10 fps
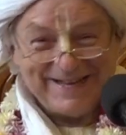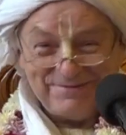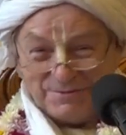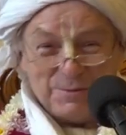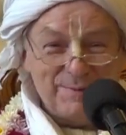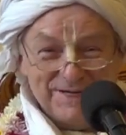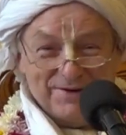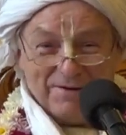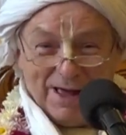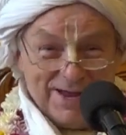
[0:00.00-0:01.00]
If a woman
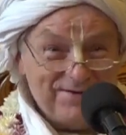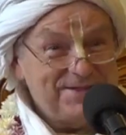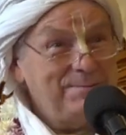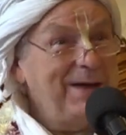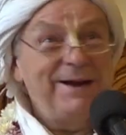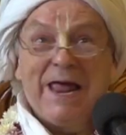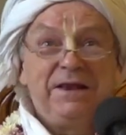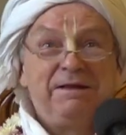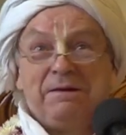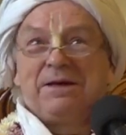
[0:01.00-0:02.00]
cries, the man,
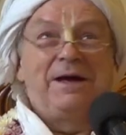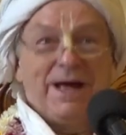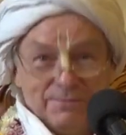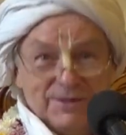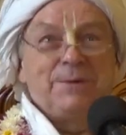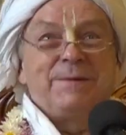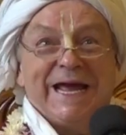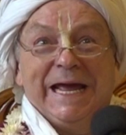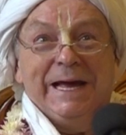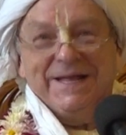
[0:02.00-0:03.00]
I will obey.